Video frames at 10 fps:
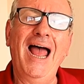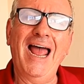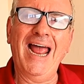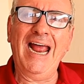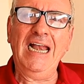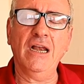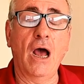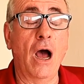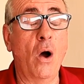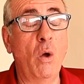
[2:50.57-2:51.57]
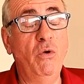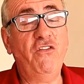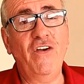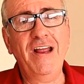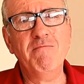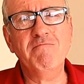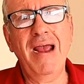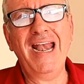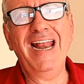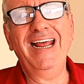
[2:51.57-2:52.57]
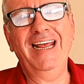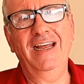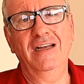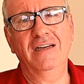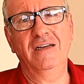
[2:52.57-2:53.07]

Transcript: and I would think many,